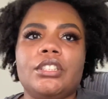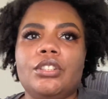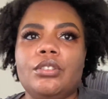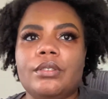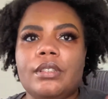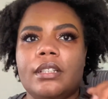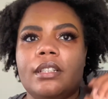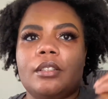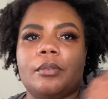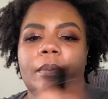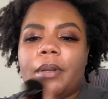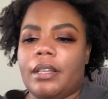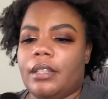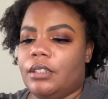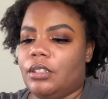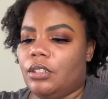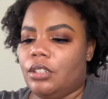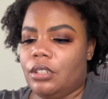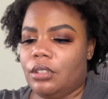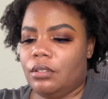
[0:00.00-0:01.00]
using a
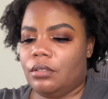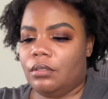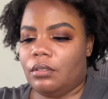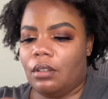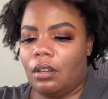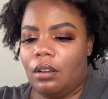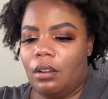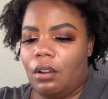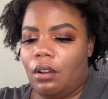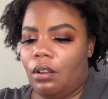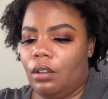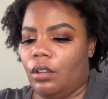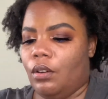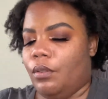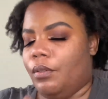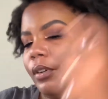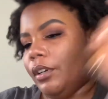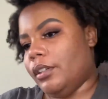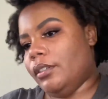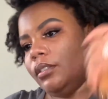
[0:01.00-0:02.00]
sponge all
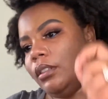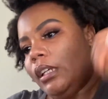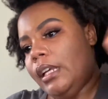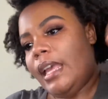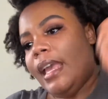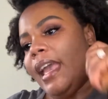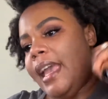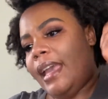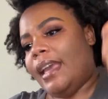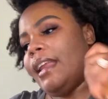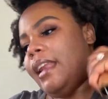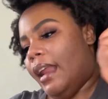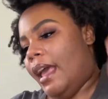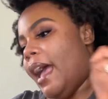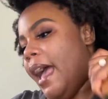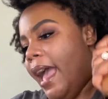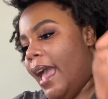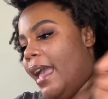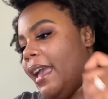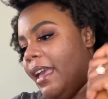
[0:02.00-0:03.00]
over. And
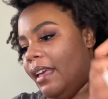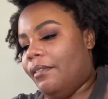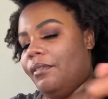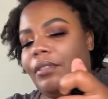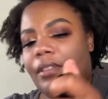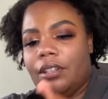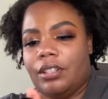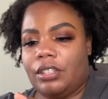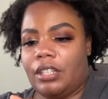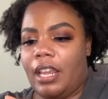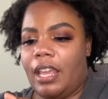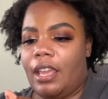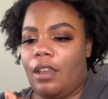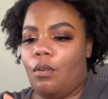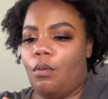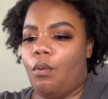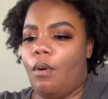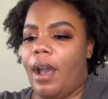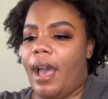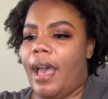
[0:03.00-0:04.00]
I have the shade
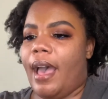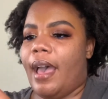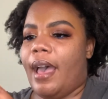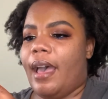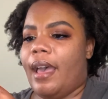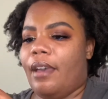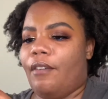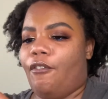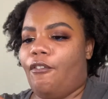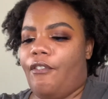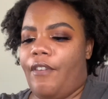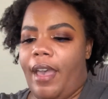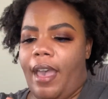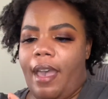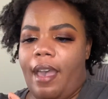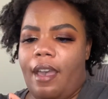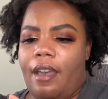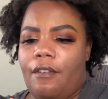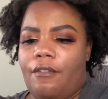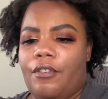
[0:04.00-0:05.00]

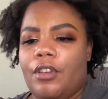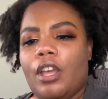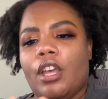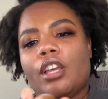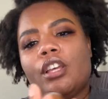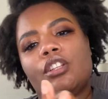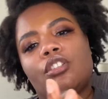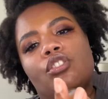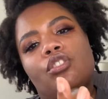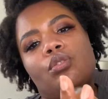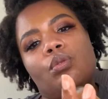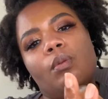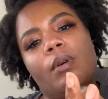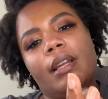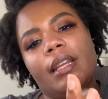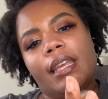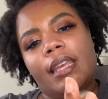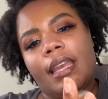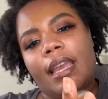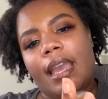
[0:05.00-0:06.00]

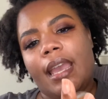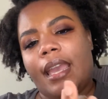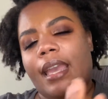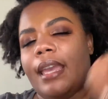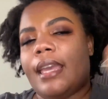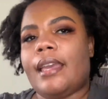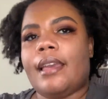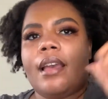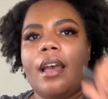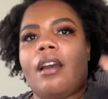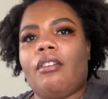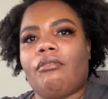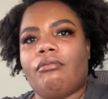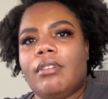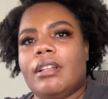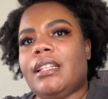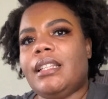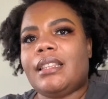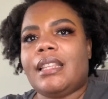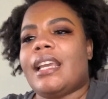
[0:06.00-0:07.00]
Y528. I
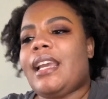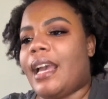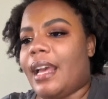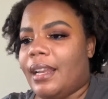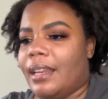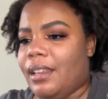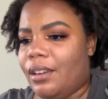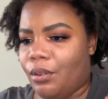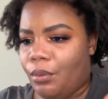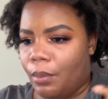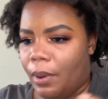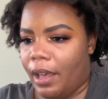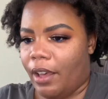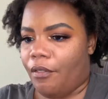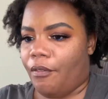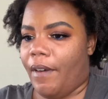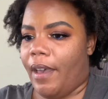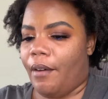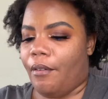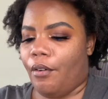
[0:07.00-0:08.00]
really think I needed
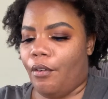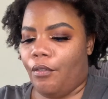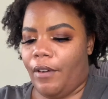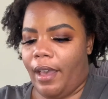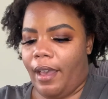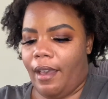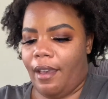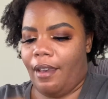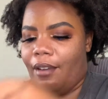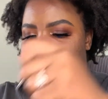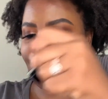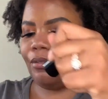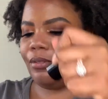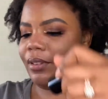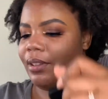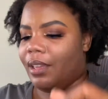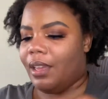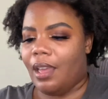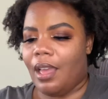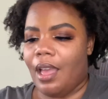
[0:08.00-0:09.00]
Y505.
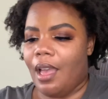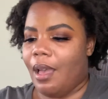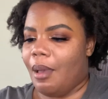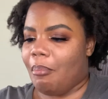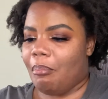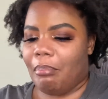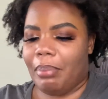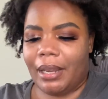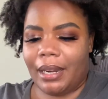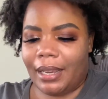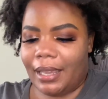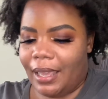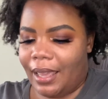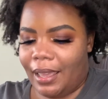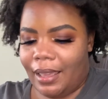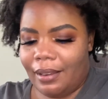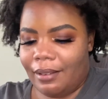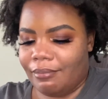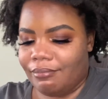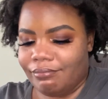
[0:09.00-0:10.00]
But
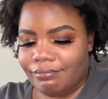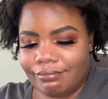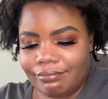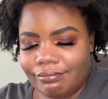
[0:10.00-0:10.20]
again,